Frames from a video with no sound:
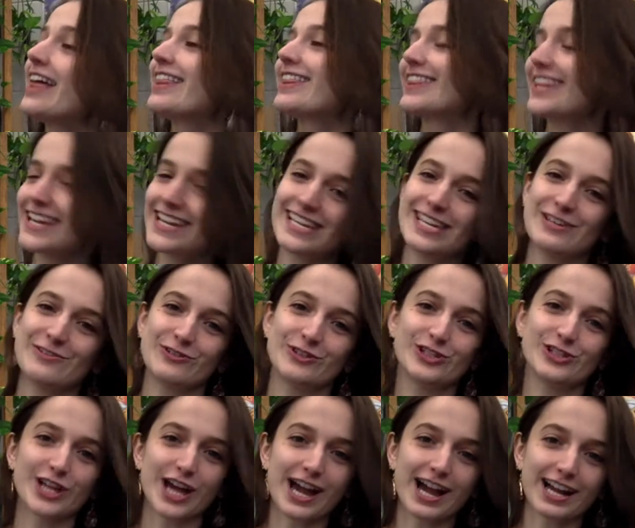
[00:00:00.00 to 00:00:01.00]
Thank you,
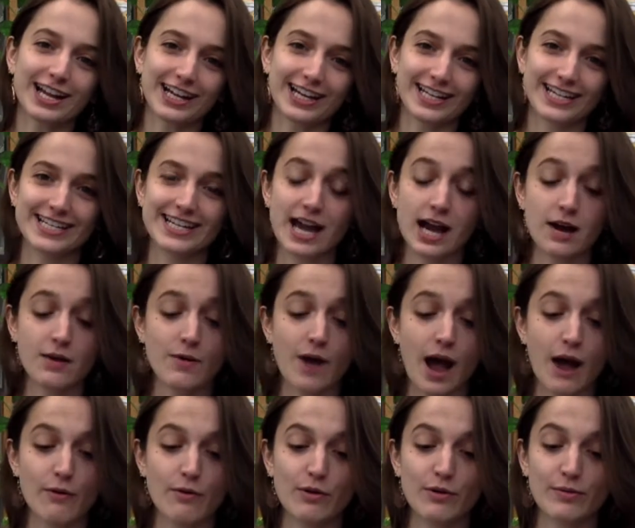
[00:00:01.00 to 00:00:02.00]
Jack. Now
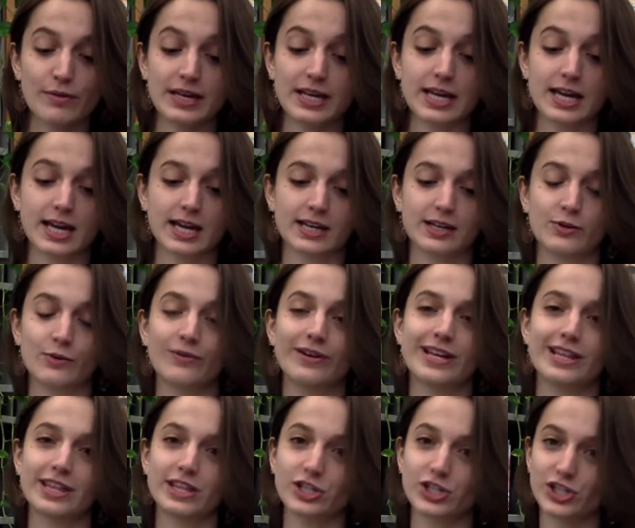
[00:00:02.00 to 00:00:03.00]
I will begin
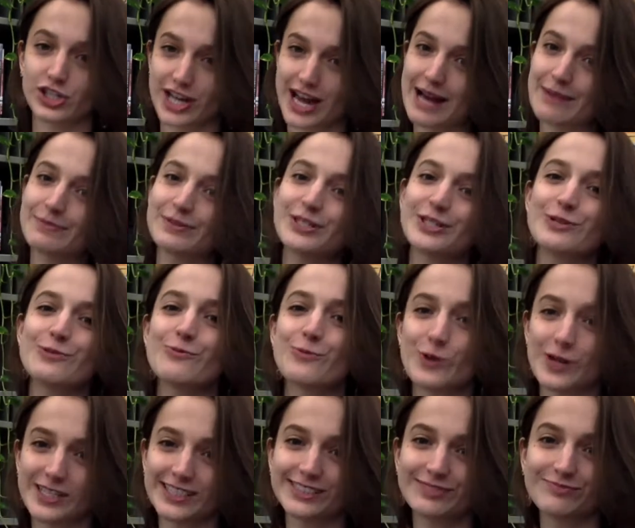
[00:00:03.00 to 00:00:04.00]
with Chapter
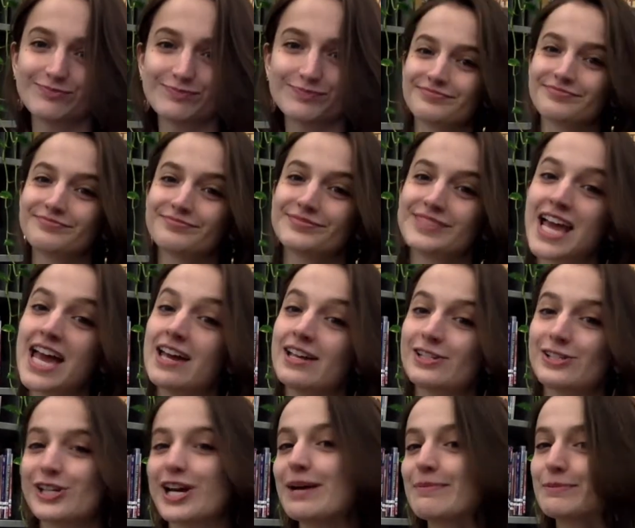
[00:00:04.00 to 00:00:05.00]
1.
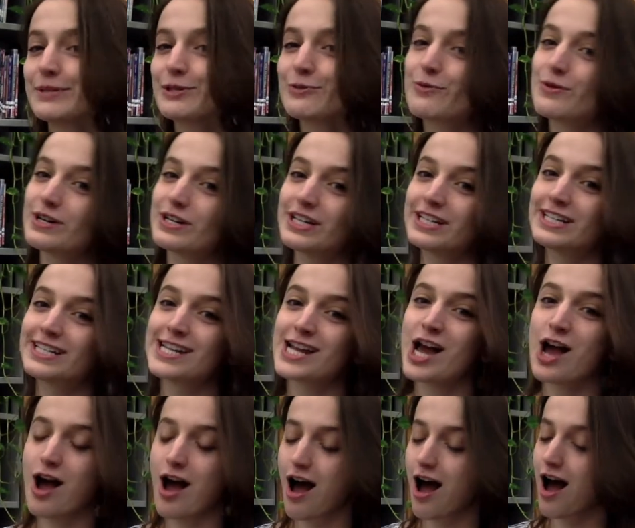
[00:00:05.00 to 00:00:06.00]
Chapter 1,
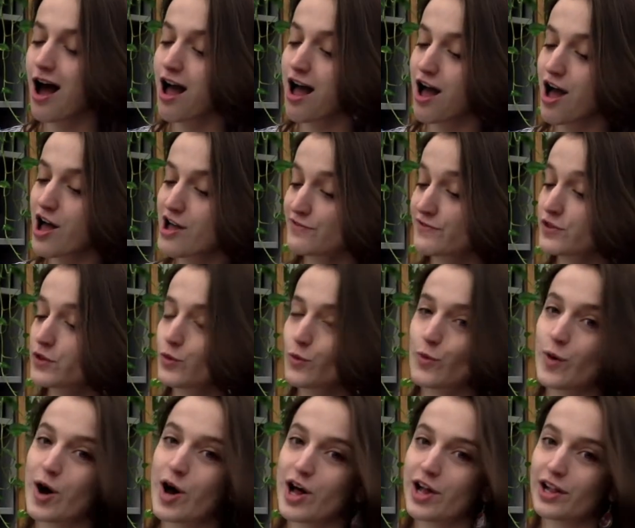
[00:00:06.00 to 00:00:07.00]
Off the
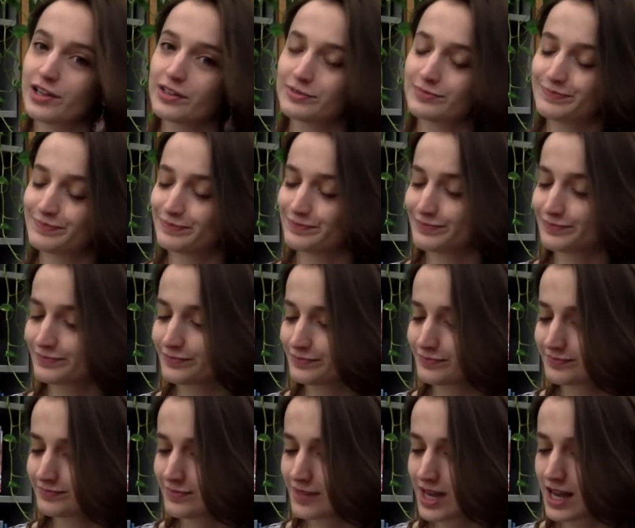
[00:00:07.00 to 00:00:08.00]
Wall.
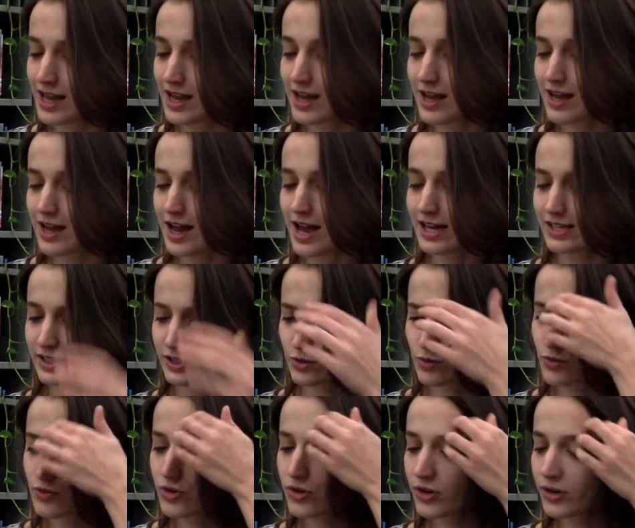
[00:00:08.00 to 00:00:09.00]
At
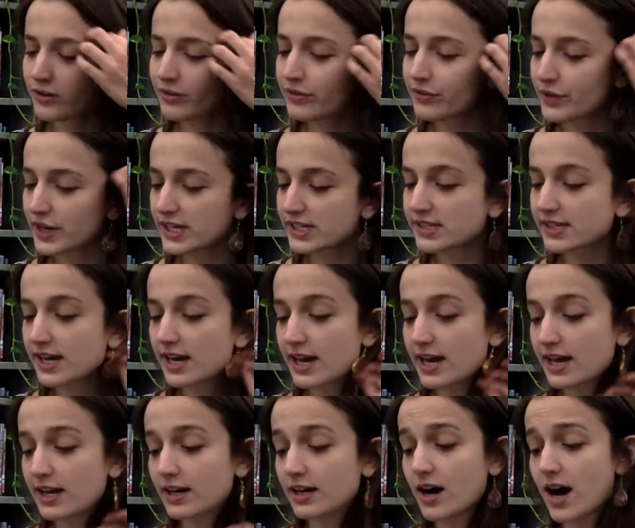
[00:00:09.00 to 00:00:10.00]
school, they
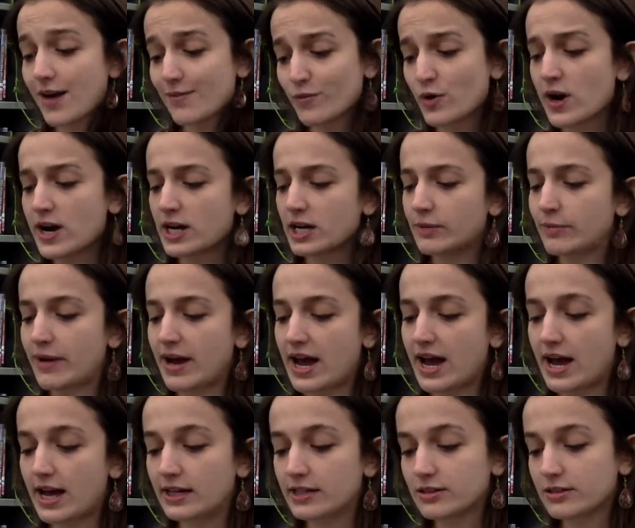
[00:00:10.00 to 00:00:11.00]
say I'm wired
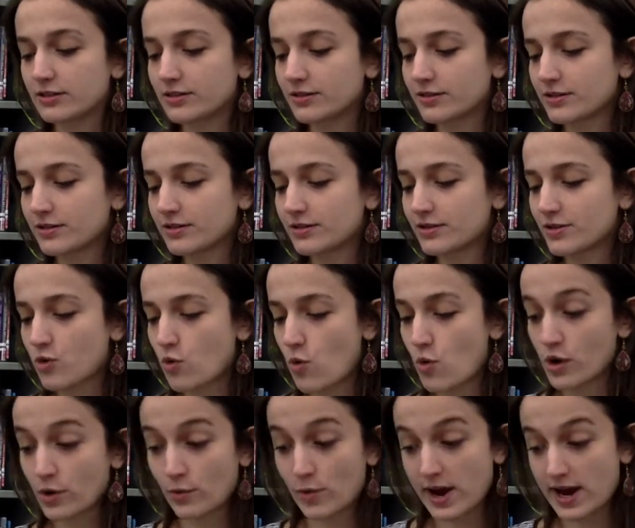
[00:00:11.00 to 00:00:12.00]
bad,
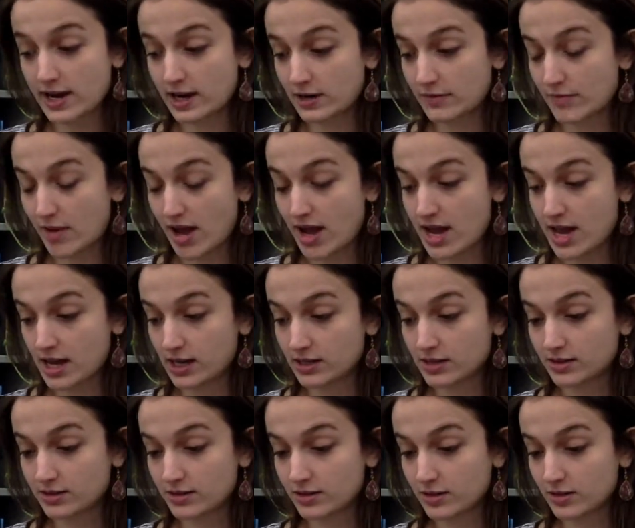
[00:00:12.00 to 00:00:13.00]
or wired mad,
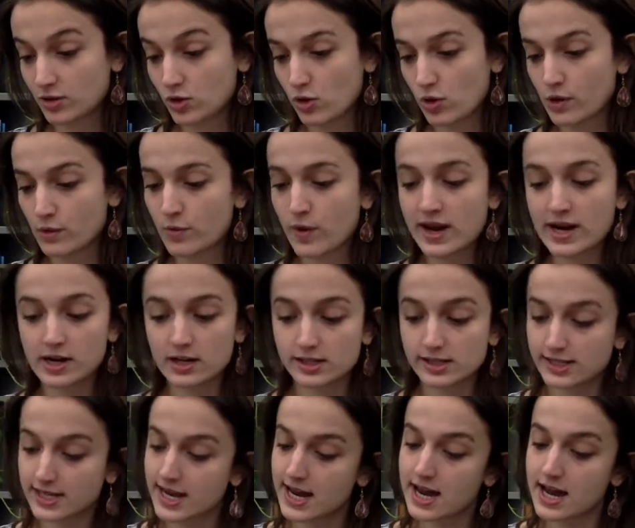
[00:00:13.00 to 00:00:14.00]
or wired
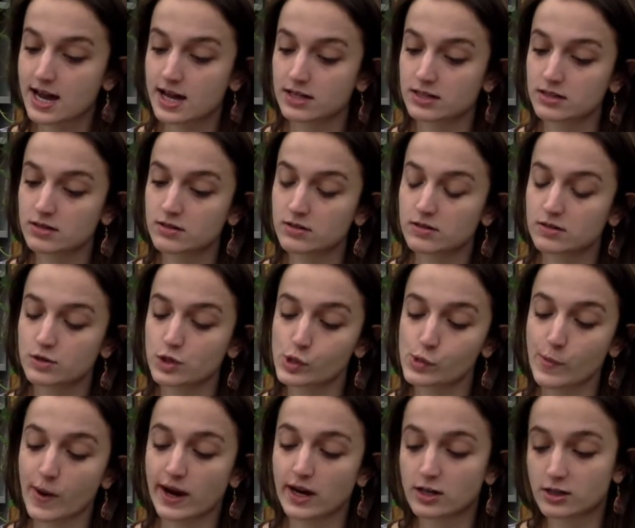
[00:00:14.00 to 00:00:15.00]
sad, or
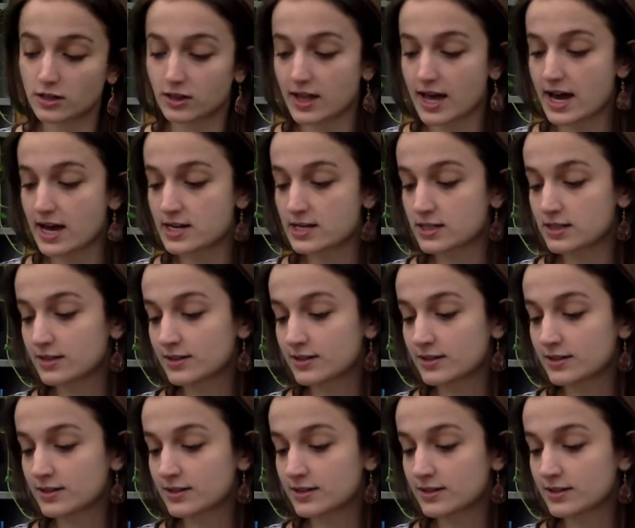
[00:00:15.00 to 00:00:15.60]
wired glad,